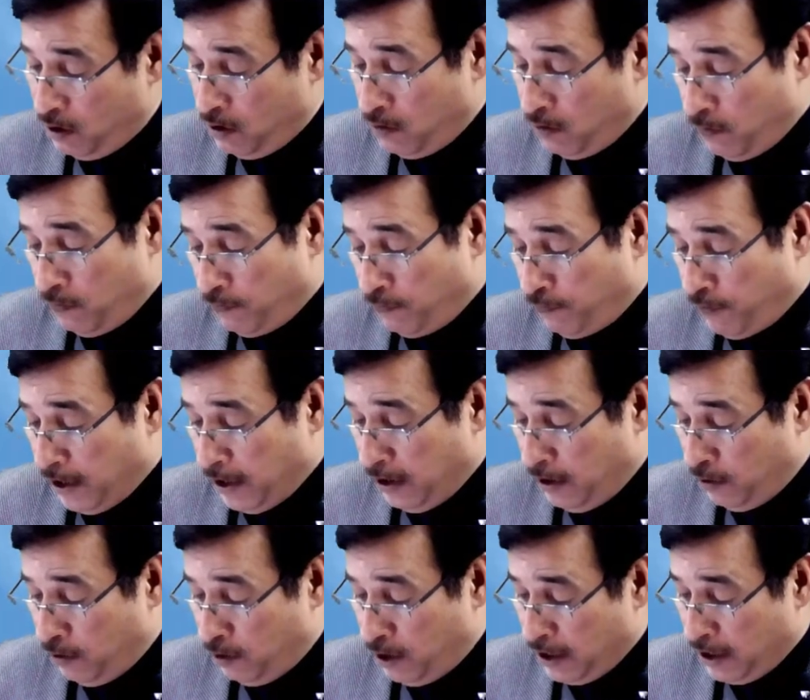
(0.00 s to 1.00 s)

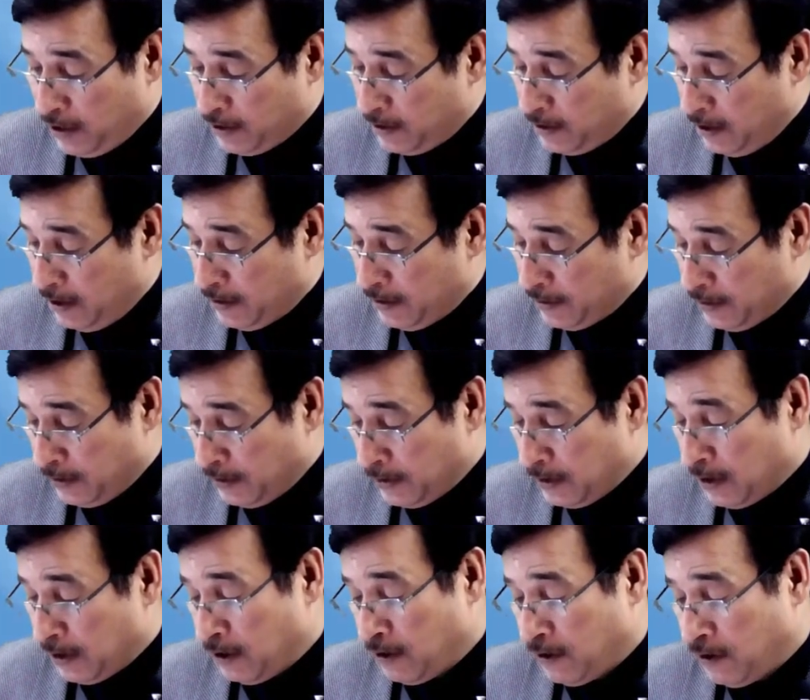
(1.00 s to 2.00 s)
Valueless
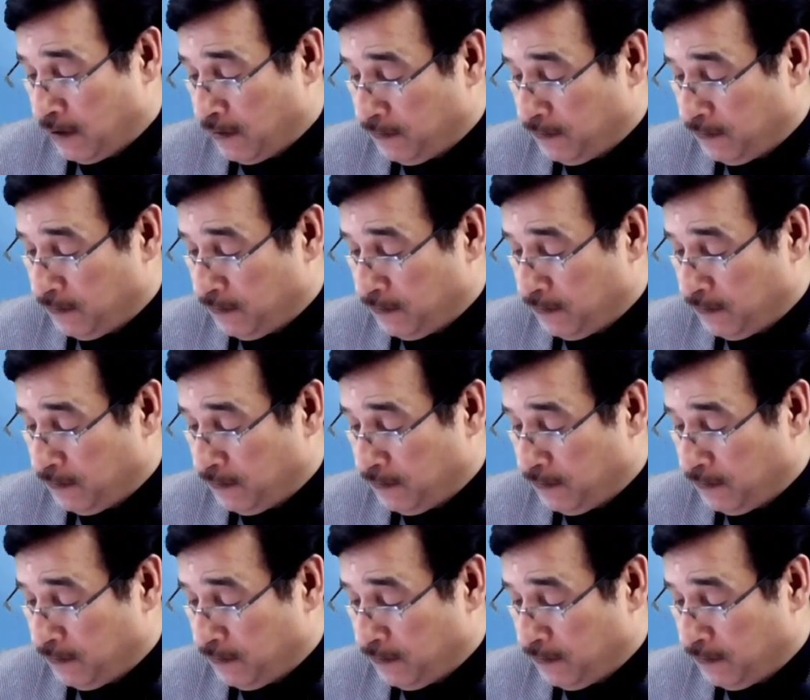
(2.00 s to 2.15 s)
assets,